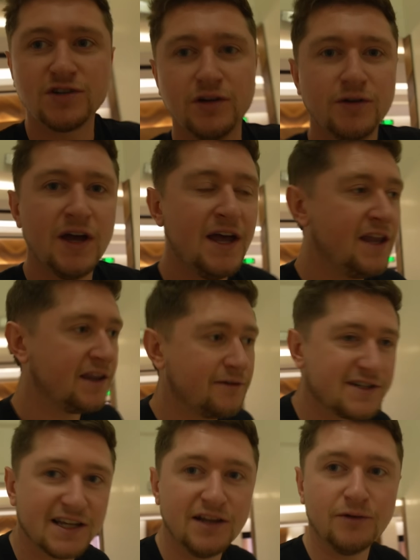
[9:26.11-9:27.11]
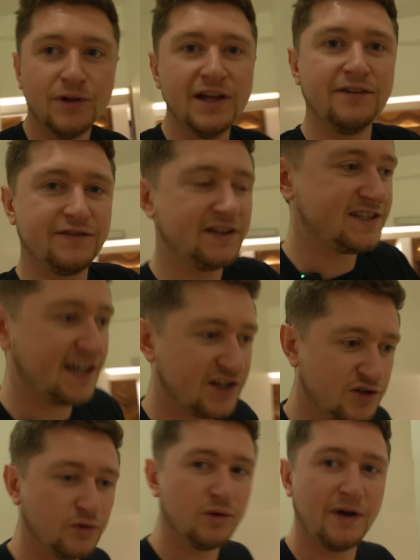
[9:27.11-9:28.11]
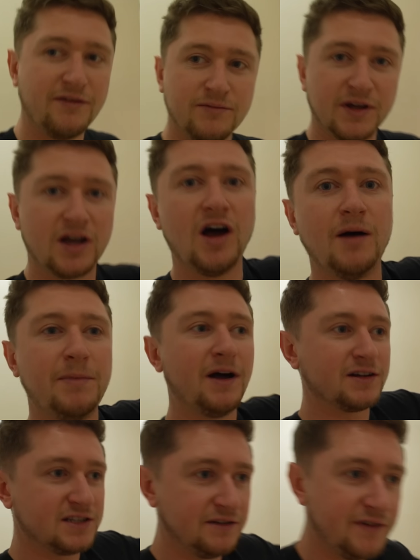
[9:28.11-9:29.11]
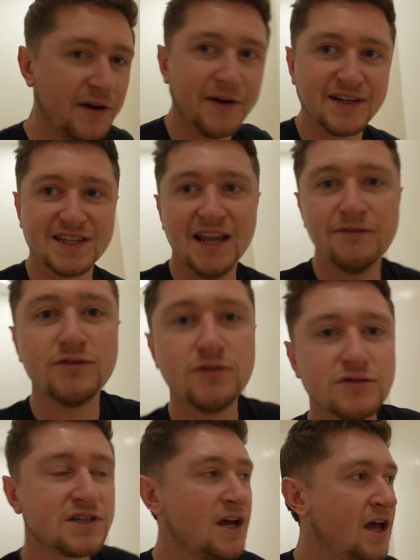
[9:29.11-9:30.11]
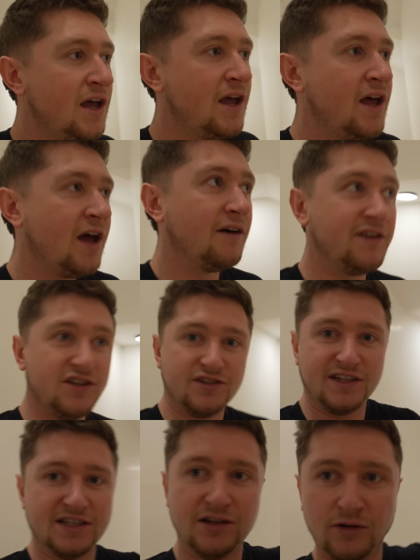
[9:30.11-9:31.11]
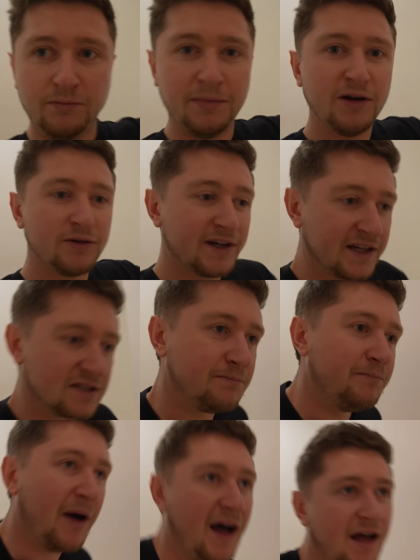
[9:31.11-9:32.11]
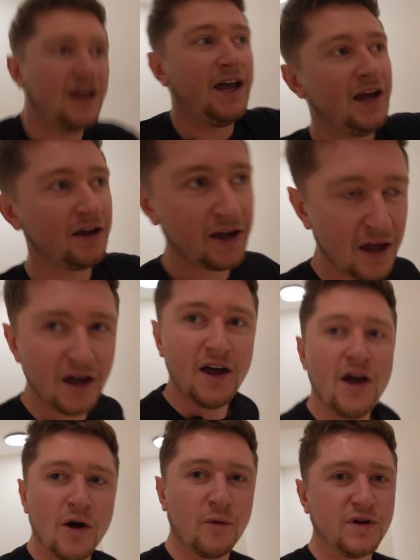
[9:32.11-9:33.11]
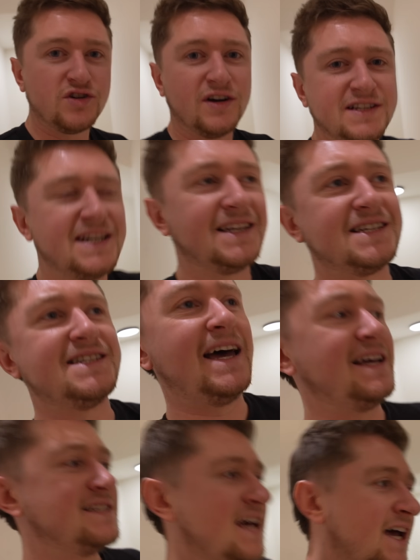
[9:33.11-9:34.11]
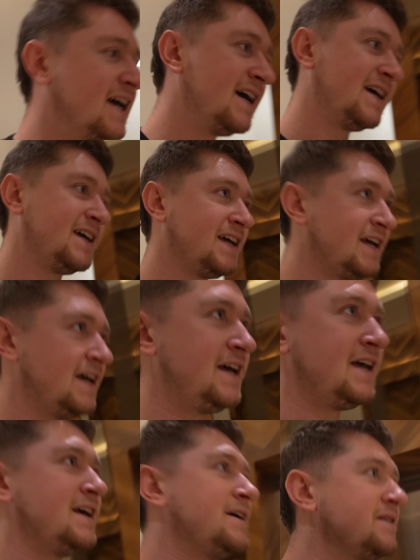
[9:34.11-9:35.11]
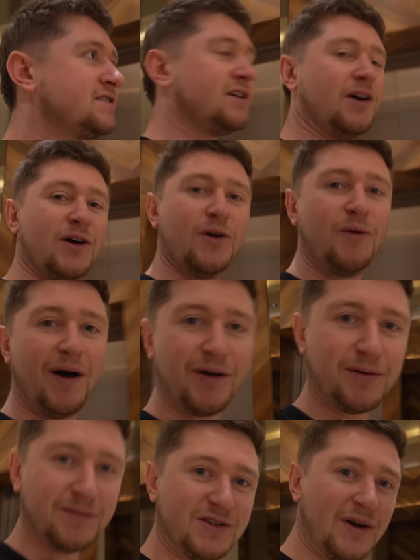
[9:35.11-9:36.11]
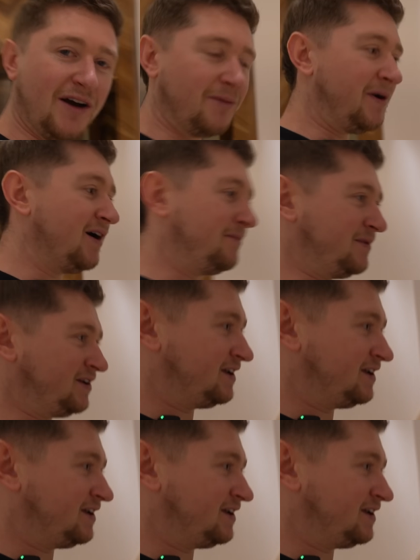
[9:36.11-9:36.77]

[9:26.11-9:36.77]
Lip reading: So there is a little lift that takes you all the way from the car park to the various levels of each of these little buildings, but we try and take the stairs. So welcome to our apartment.